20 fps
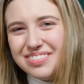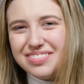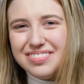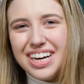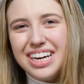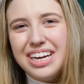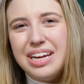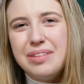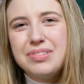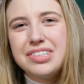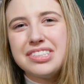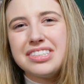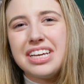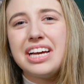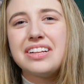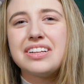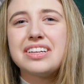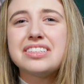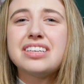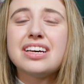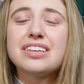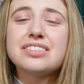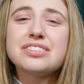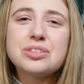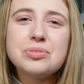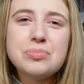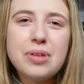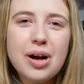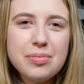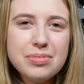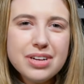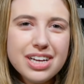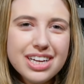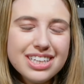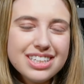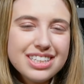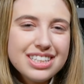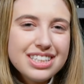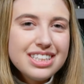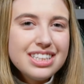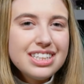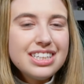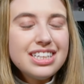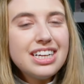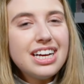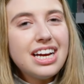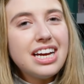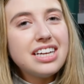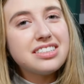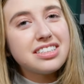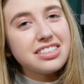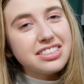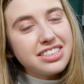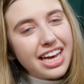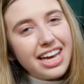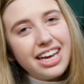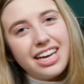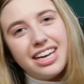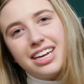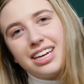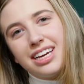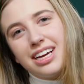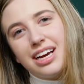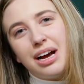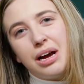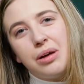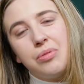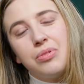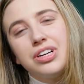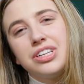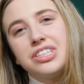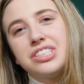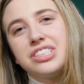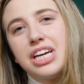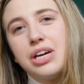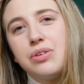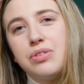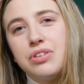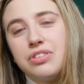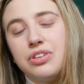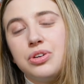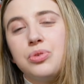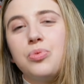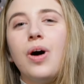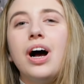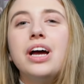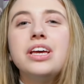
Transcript: my name is Ayla Tesler-Mabe. Today, I want to share with you why